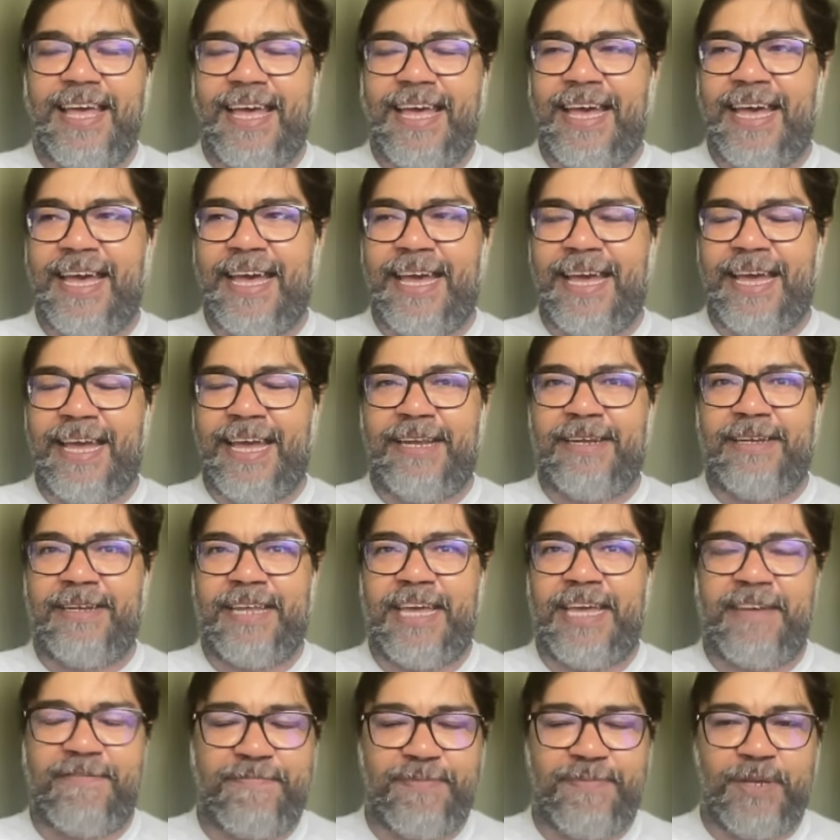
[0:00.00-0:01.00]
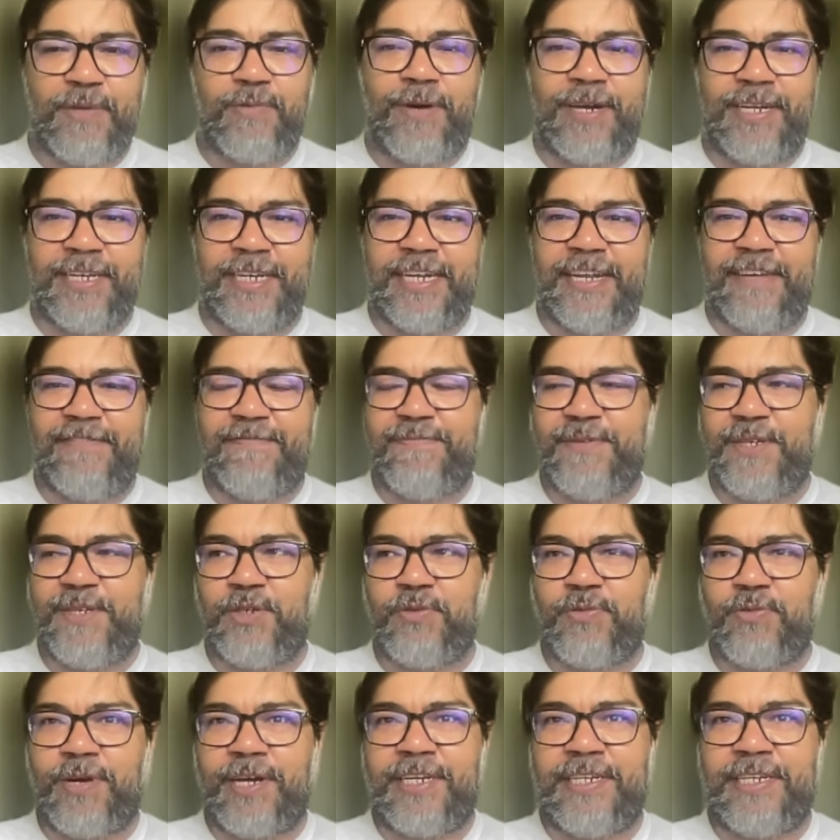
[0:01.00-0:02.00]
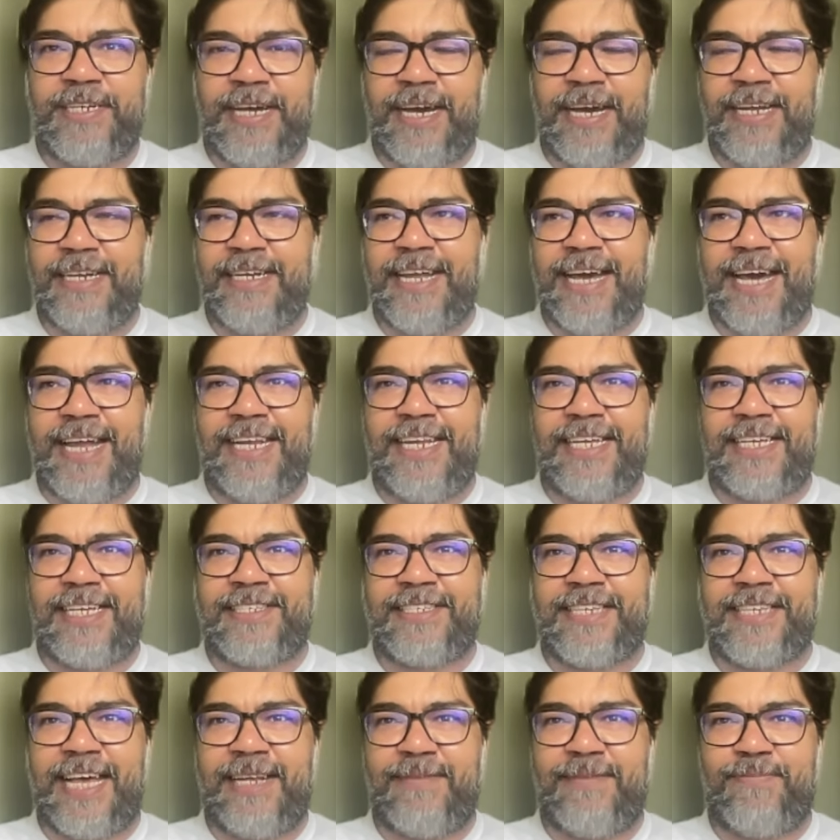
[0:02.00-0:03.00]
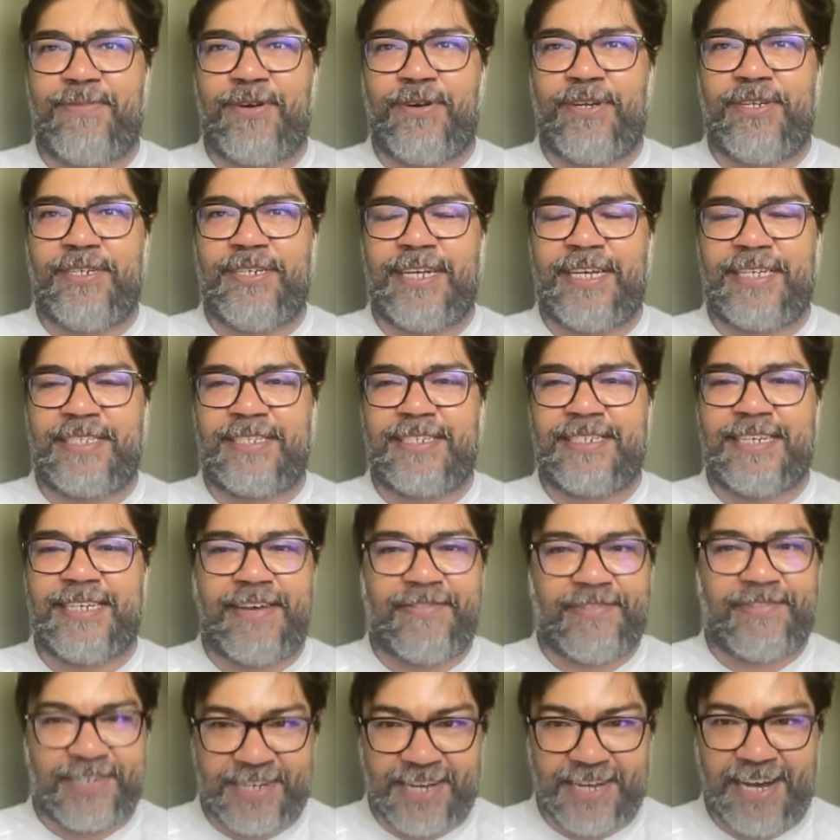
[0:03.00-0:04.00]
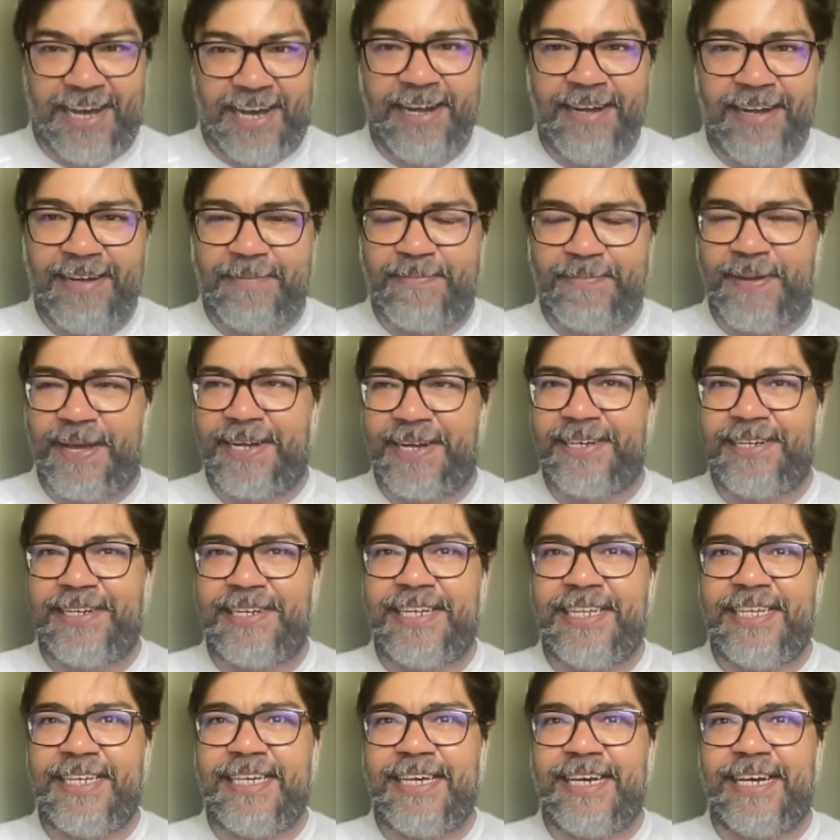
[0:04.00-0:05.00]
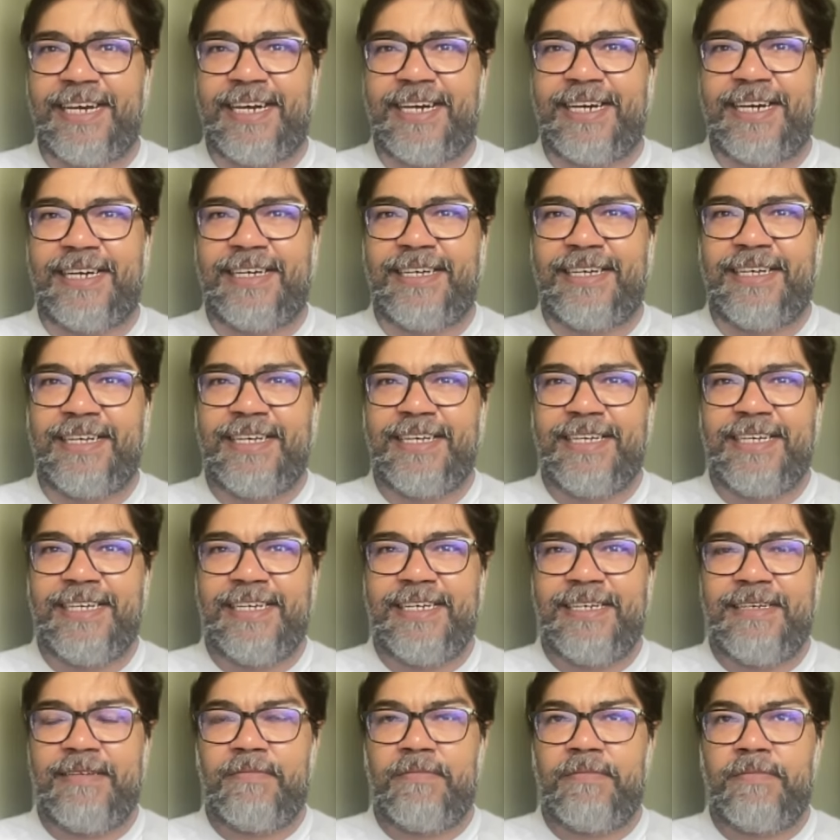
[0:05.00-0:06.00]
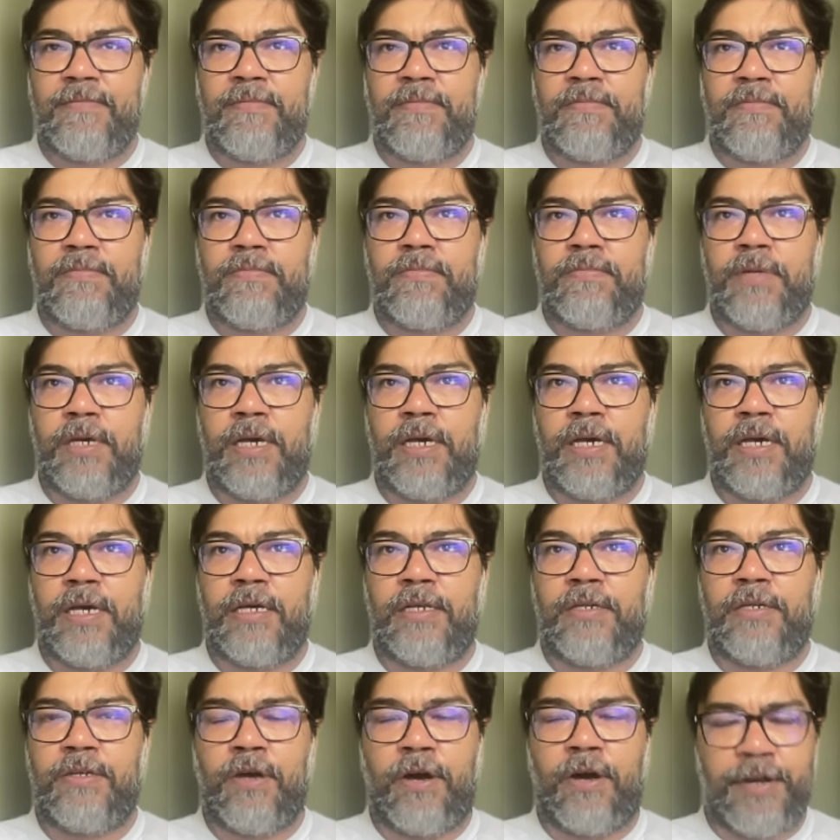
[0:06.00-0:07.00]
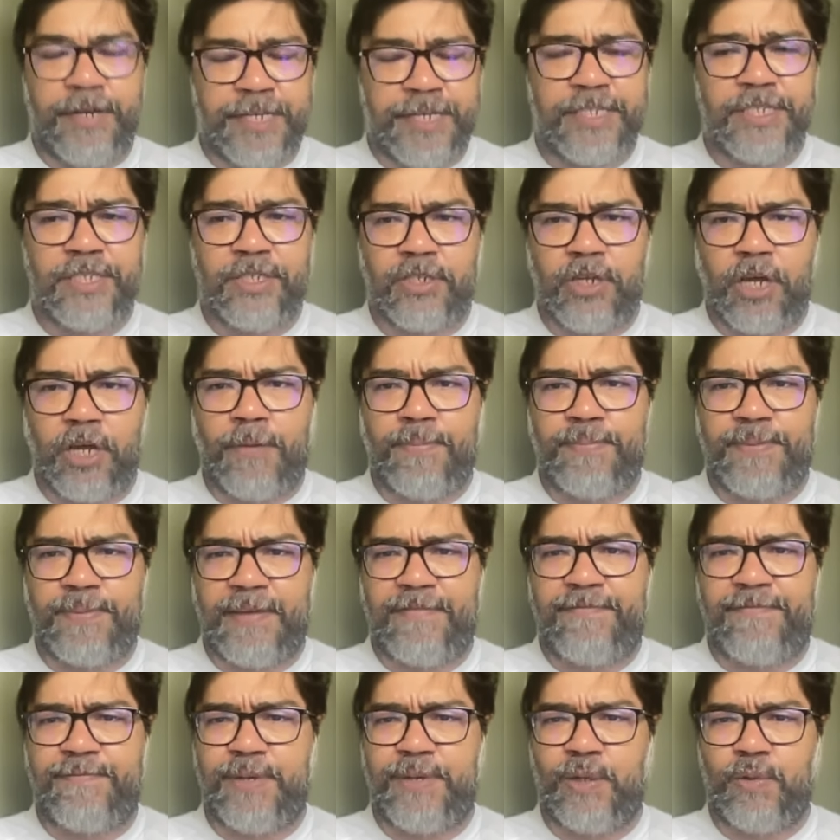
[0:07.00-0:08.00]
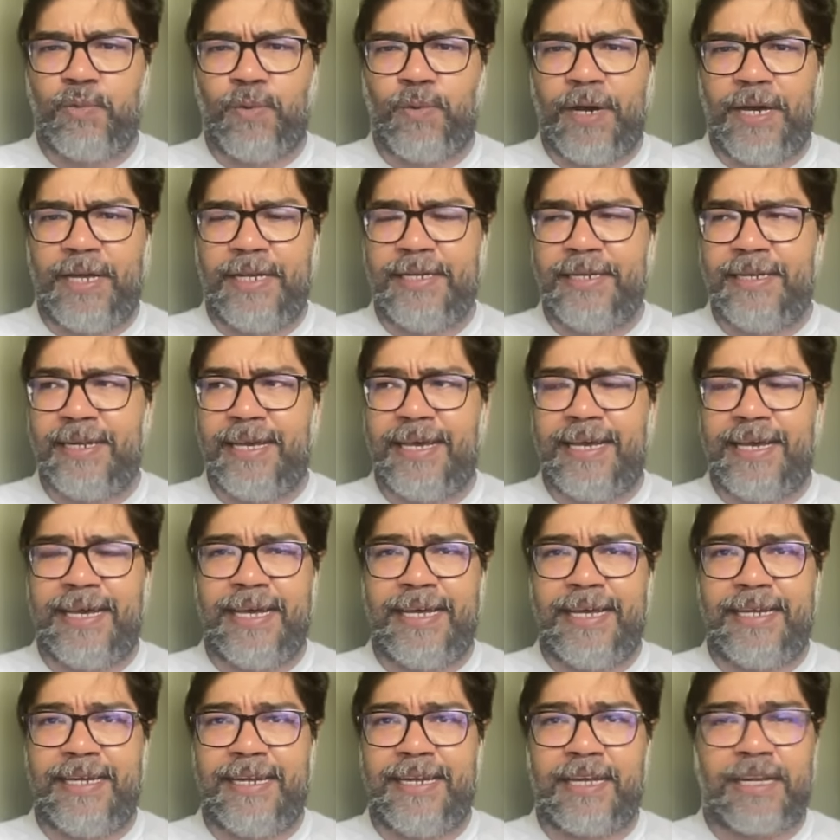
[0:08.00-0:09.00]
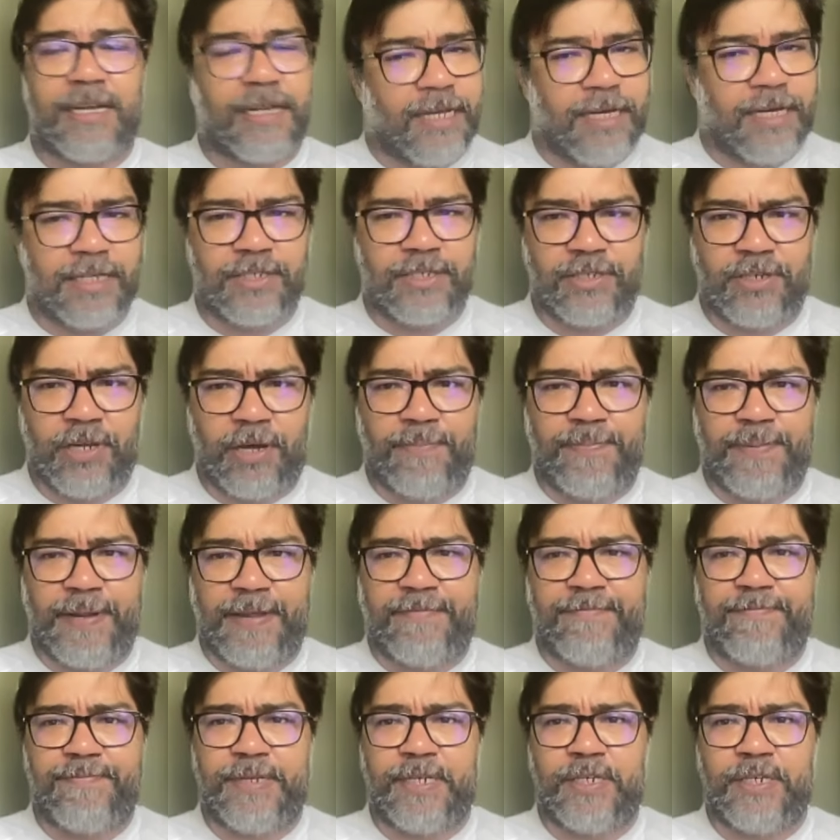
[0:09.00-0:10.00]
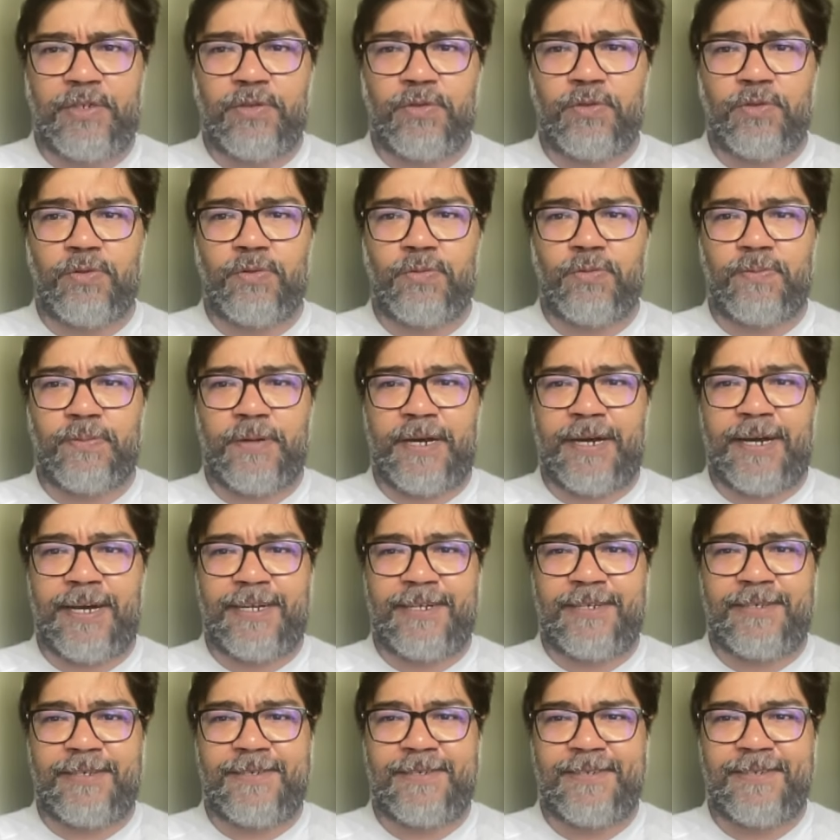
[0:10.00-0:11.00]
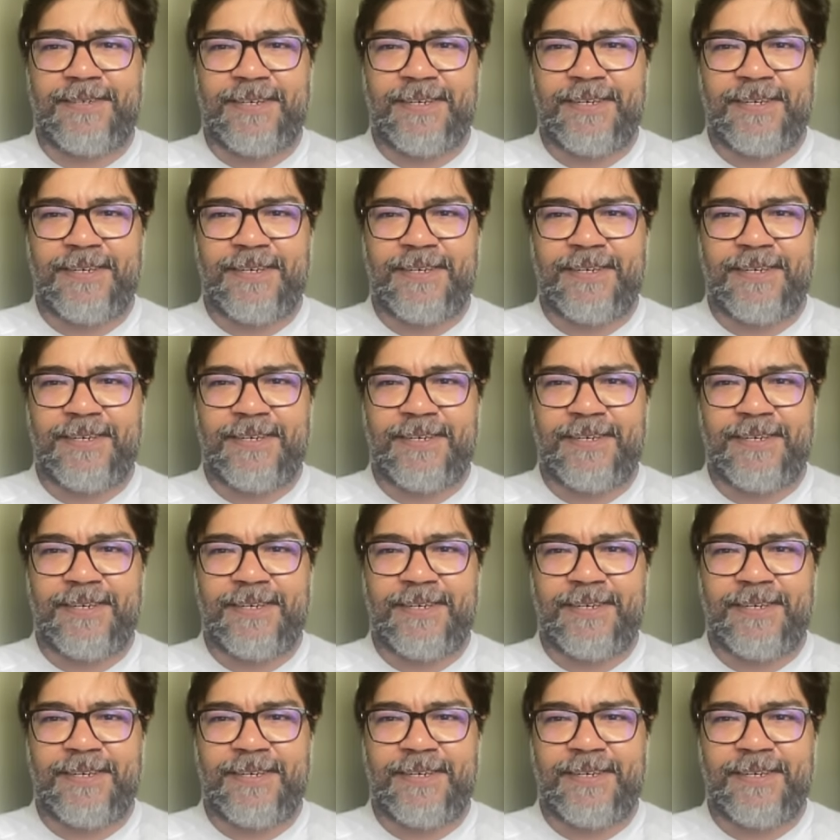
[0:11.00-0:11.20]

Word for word: And FP1 and FP2 are done. Alex Albon doesn't have a car, apparently. Uh, uh, Norris topped FP1 and Leclerc topped FP2, but